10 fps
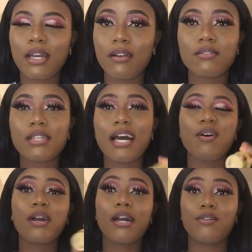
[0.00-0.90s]

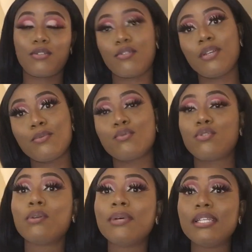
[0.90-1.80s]
how carrot creams
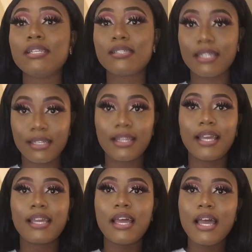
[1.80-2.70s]
would normally scent like.